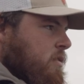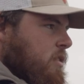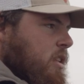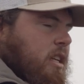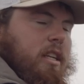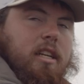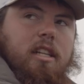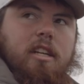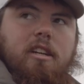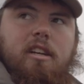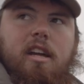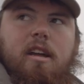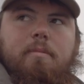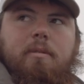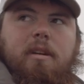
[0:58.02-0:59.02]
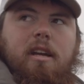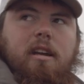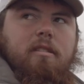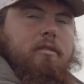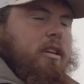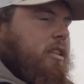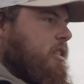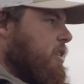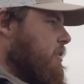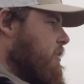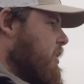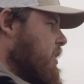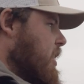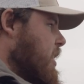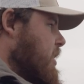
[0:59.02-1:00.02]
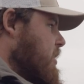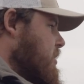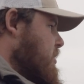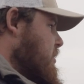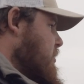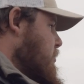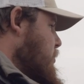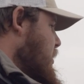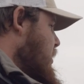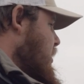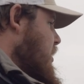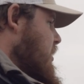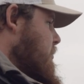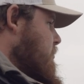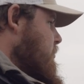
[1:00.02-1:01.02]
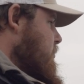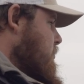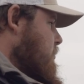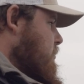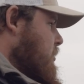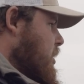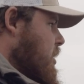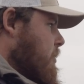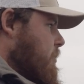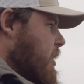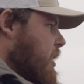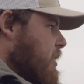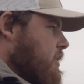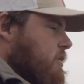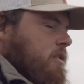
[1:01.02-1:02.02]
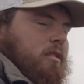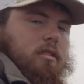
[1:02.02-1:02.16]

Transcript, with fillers: then it cleared up and got relatively nice. The wind calmed, calmed down